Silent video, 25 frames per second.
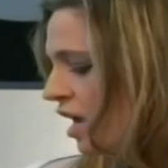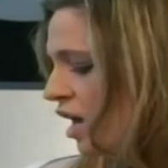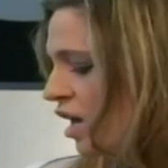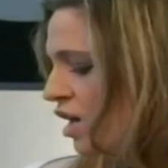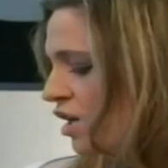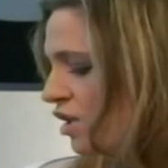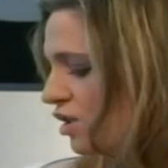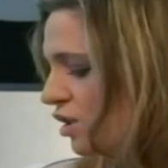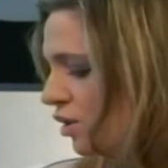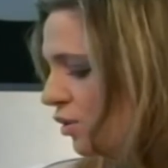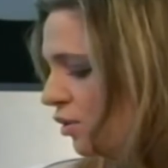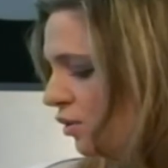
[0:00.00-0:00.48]

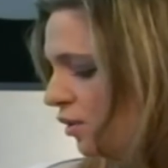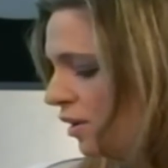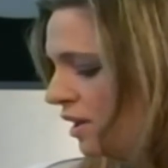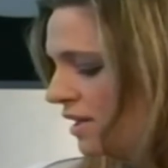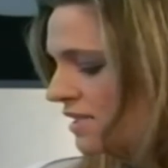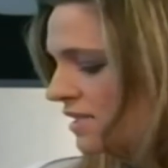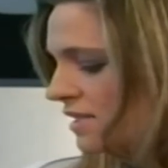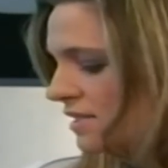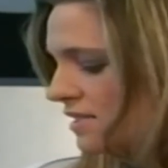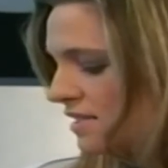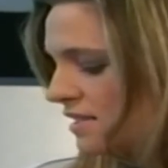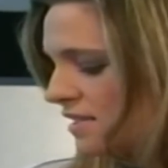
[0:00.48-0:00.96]
So who has
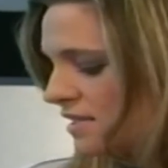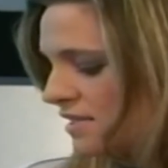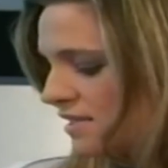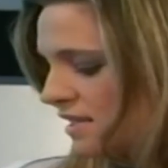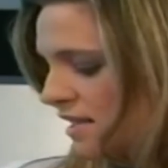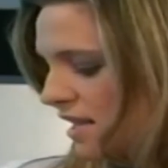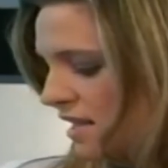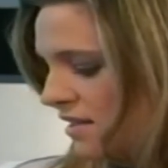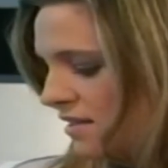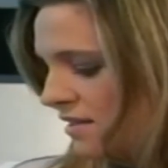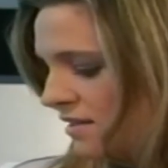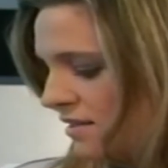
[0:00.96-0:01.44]
a cyst
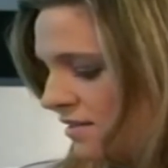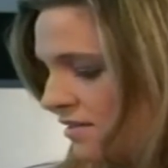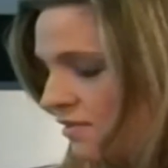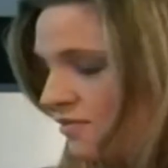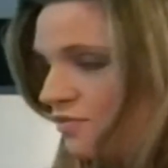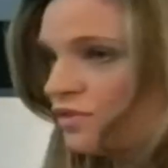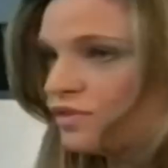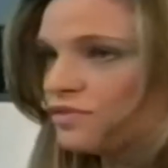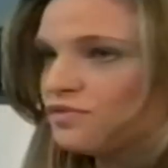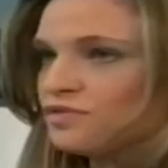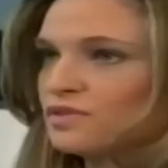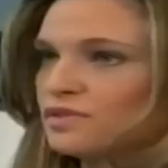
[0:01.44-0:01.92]
sent
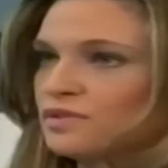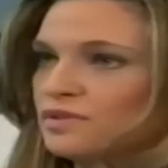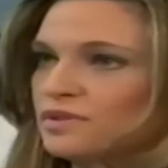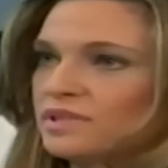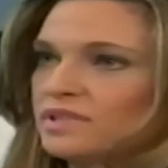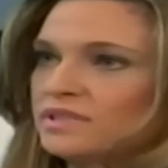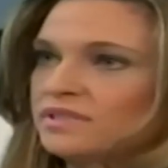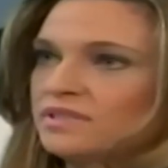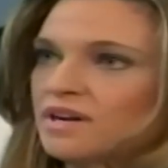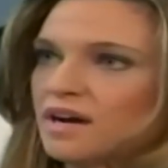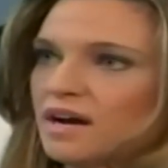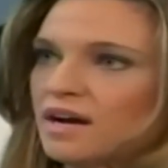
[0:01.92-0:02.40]
for
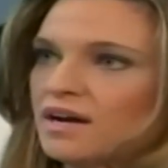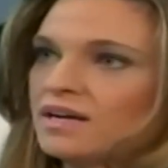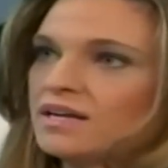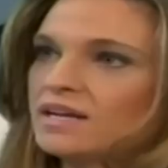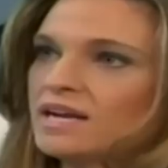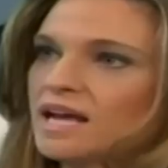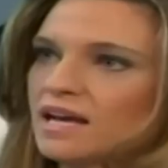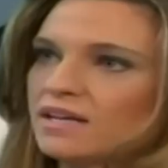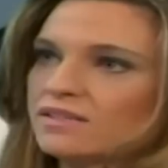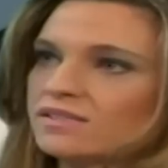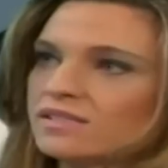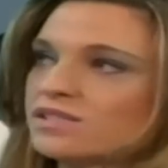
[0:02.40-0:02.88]
fluid uh,
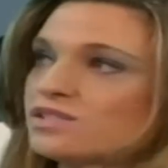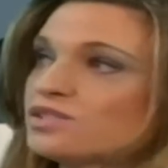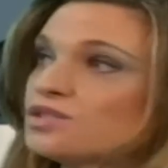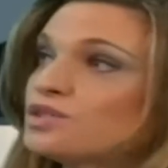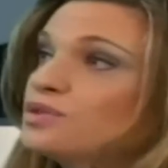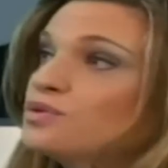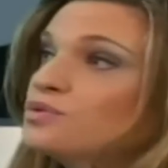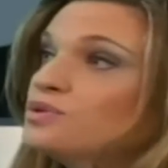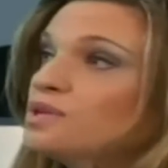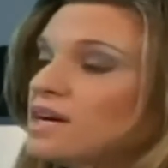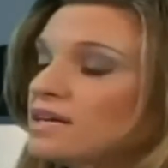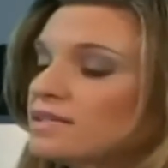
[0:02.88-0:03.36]
analysis and
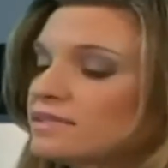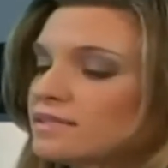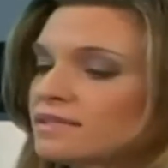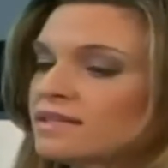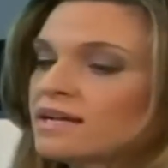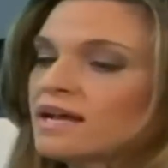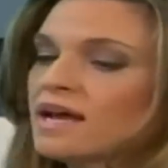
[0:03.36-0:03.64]
who doesn't?